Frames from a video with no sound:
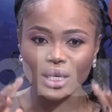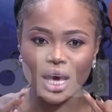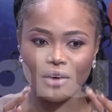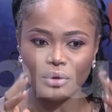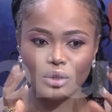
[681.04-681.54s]
they
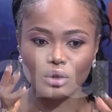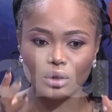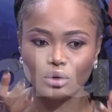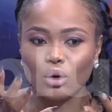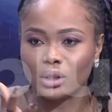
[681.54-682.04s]
have been
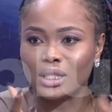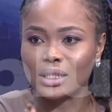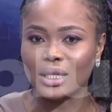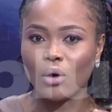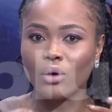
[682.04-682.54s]
taught
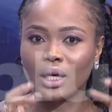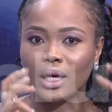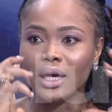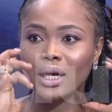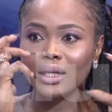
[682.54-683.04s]
is that
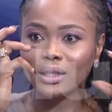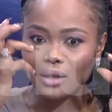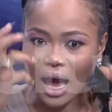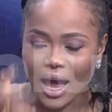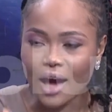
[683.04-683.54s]
okay
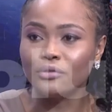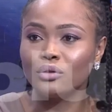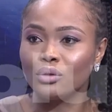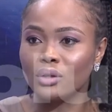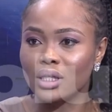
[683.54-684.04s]
I have to
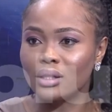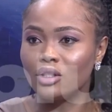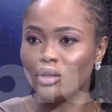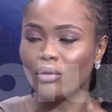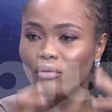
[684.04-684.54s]
do this,
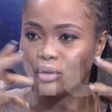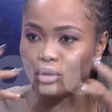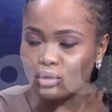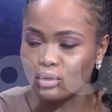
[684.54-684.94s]
you know, for you to,